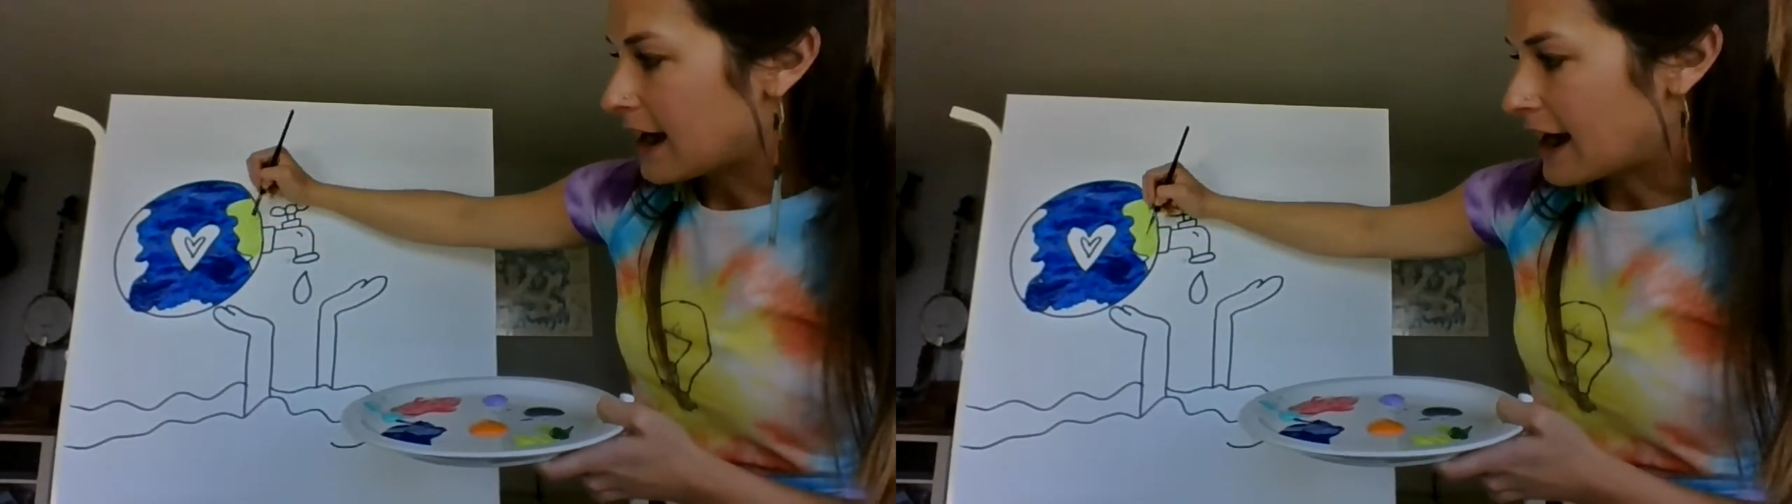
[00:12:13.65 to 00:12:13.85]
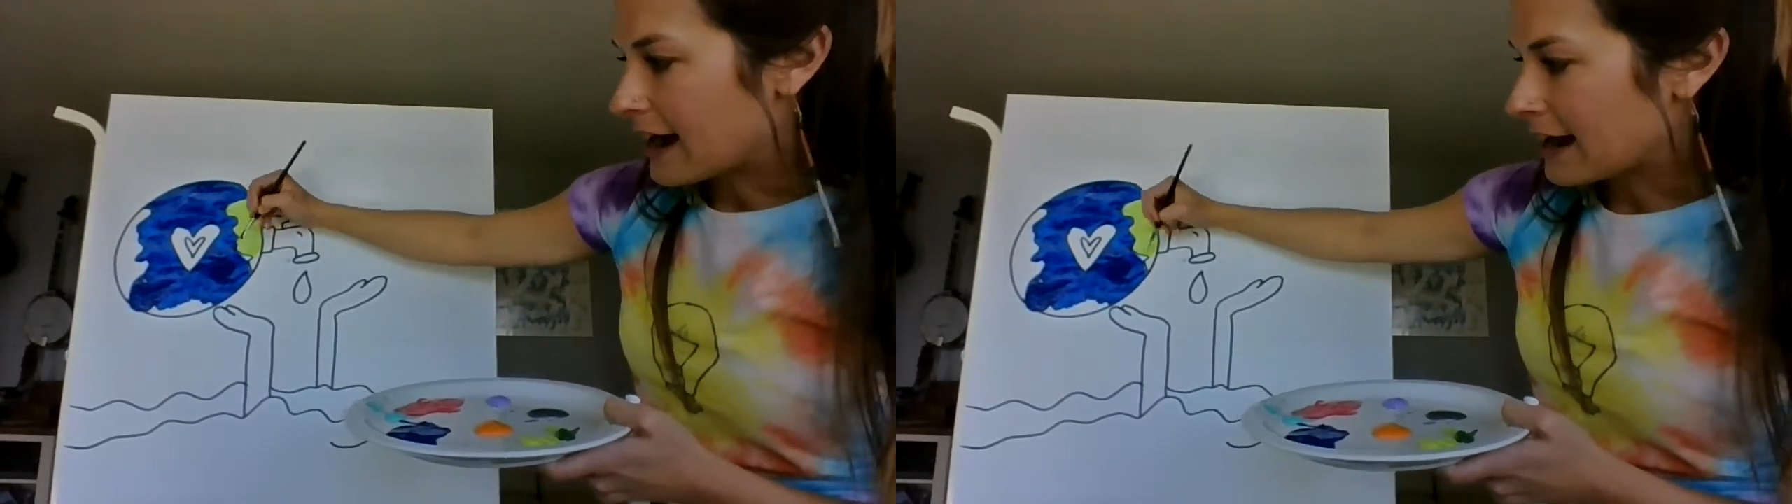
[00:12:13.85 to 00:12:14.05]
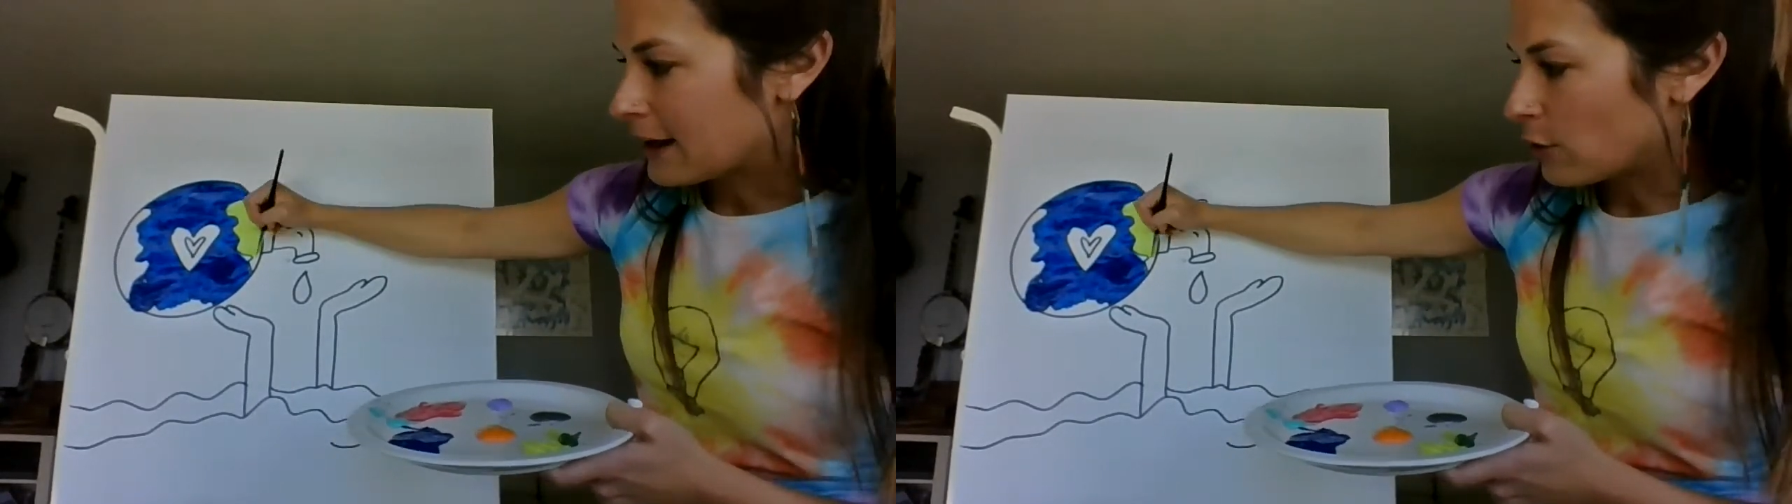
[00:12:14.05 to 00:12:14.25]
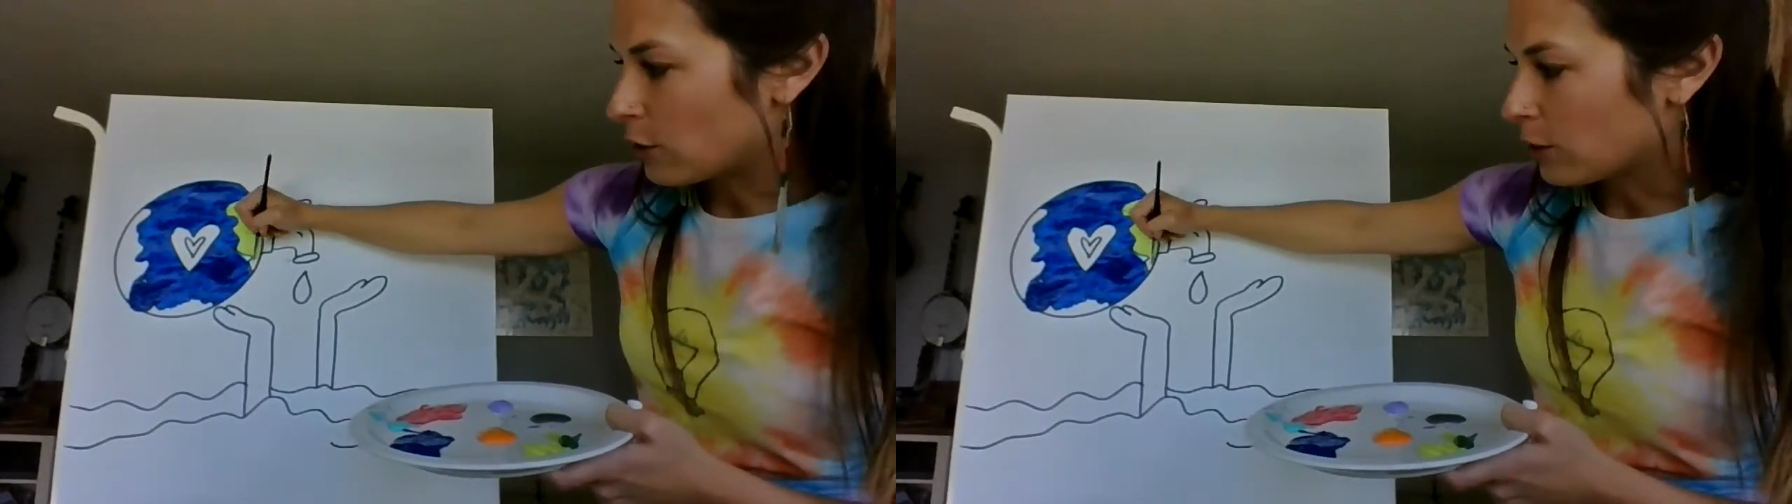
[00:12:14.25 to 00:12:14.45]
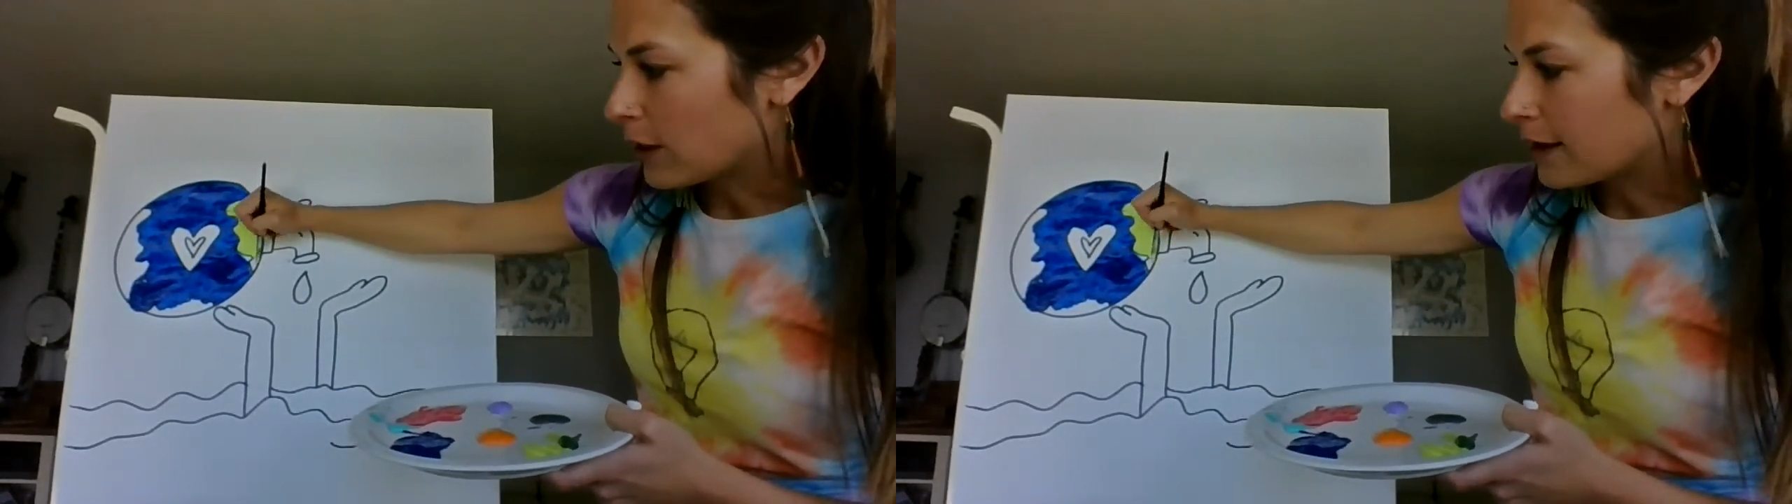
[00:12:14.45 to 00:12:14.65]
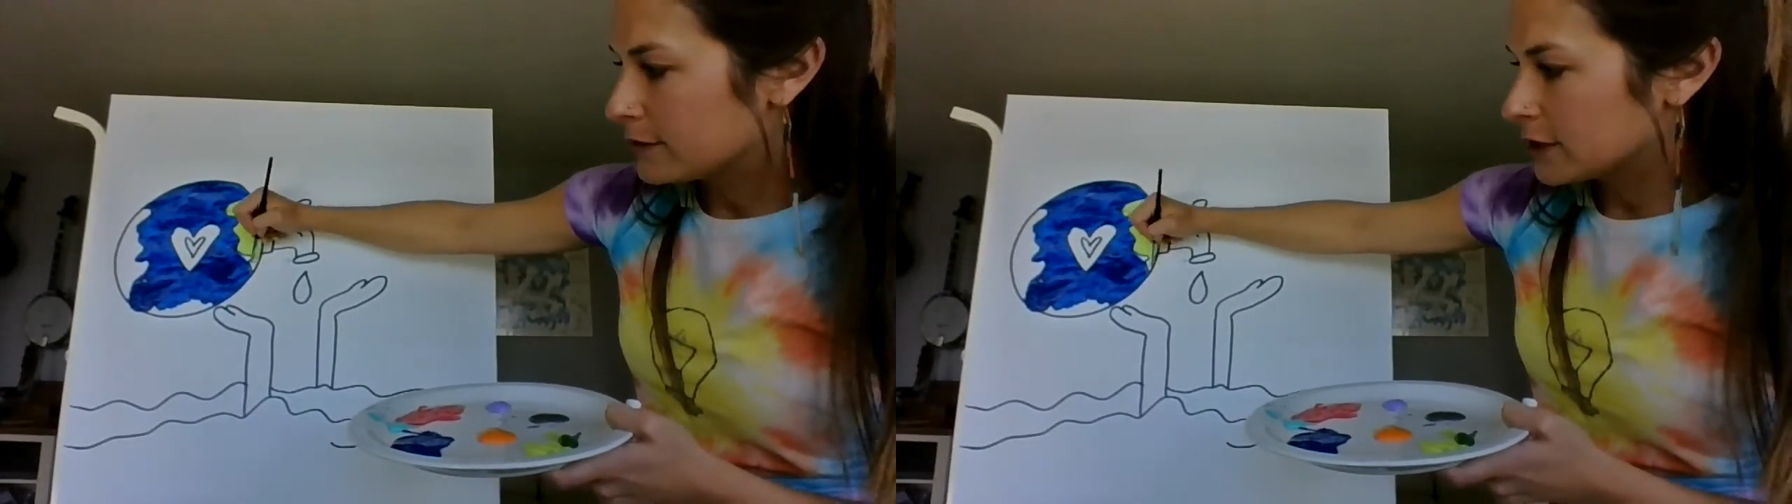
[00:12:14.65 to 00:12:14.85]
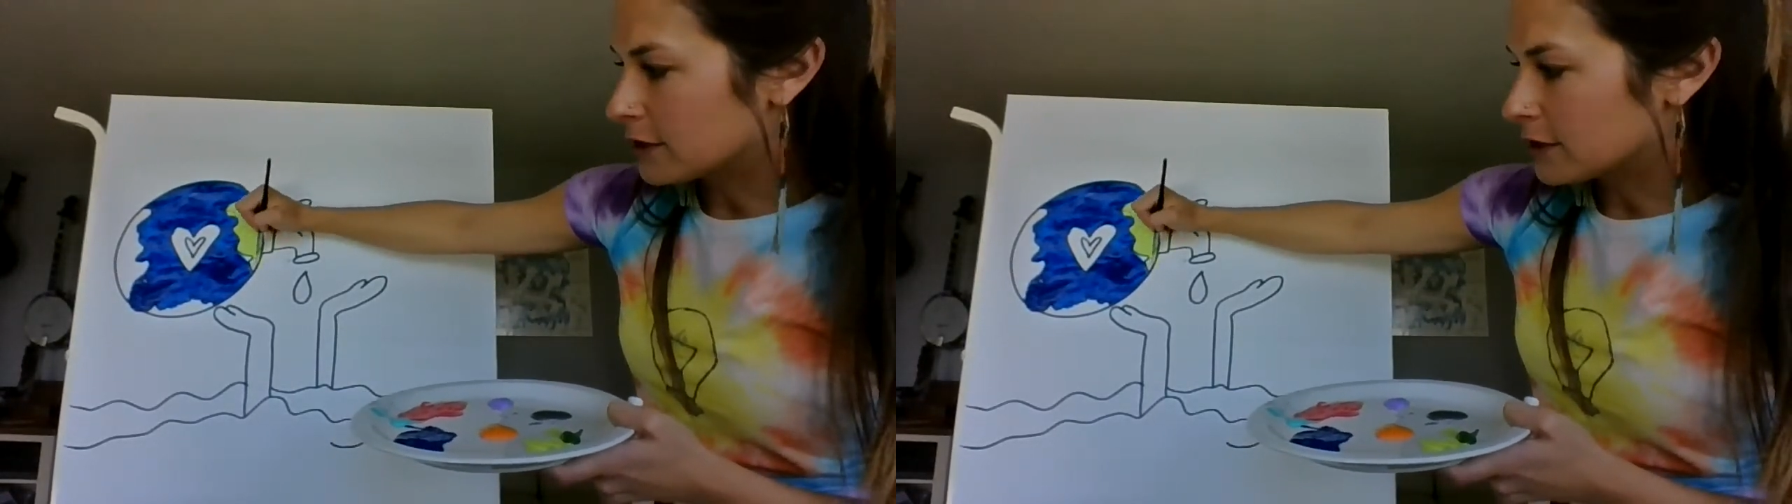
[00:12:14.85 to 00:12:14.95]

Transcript: I love to